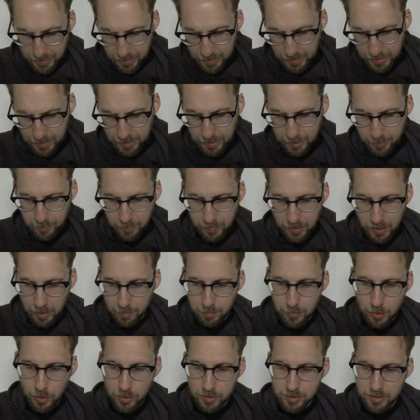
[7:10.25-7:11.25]
Um,
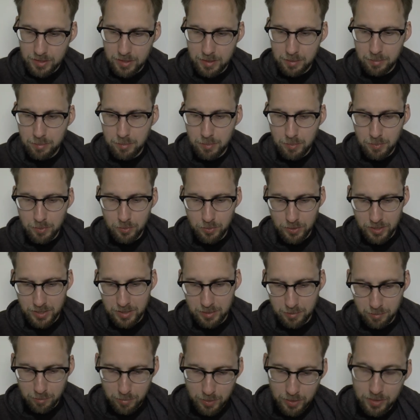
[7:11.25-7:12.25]
I'm not a
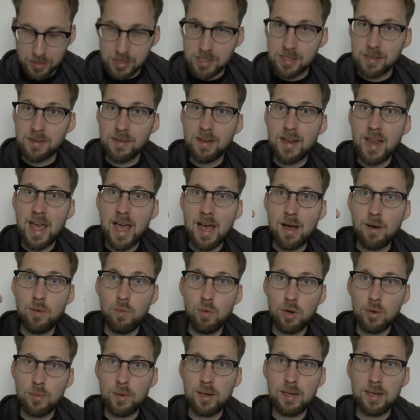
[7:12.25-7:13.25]
marine person. Now,
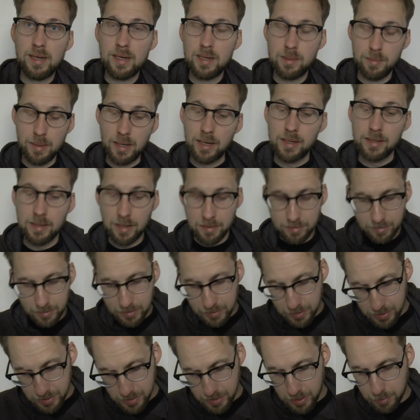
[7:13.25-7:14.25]
what do I like about it? I
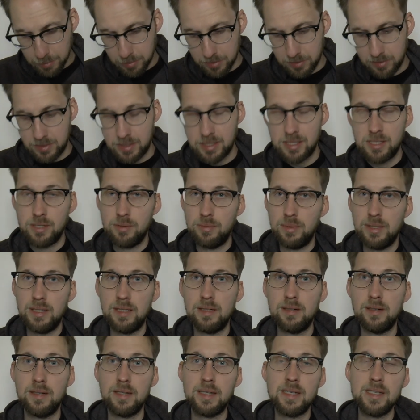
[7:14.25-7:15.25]
think there's a couple of things to really
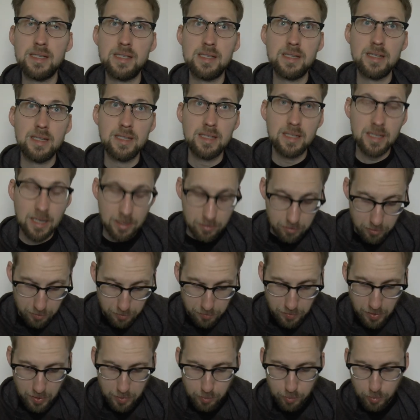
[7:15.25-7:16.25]
like. It's, it's kind of a
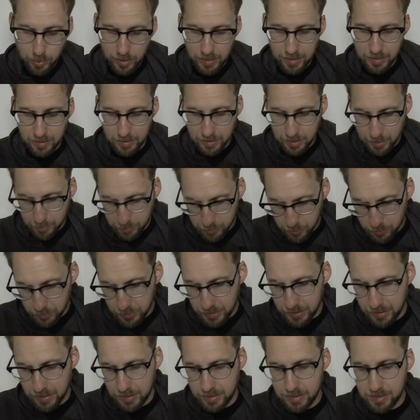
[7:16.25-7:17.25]
fun pen. It comes
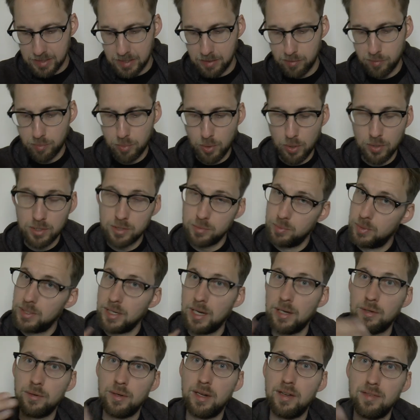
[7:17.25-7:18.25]
with a nice gift box, which
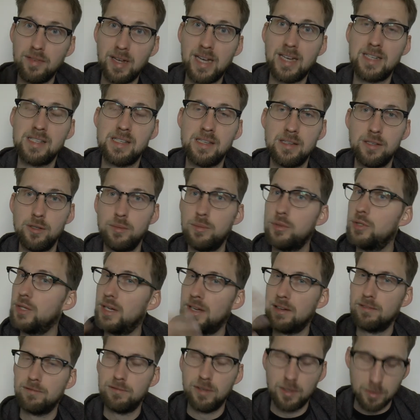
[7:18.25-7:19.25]
I don't have access to, but you
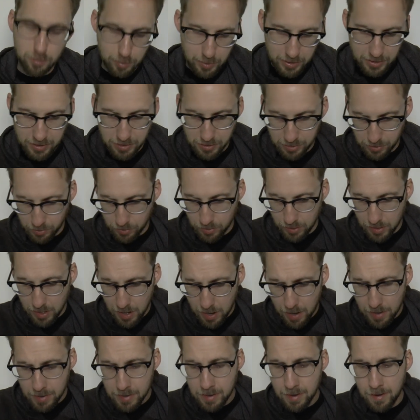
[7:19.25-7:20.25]
can find pictures
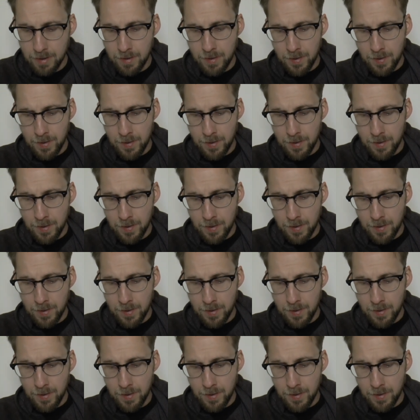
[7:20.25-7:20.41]
online.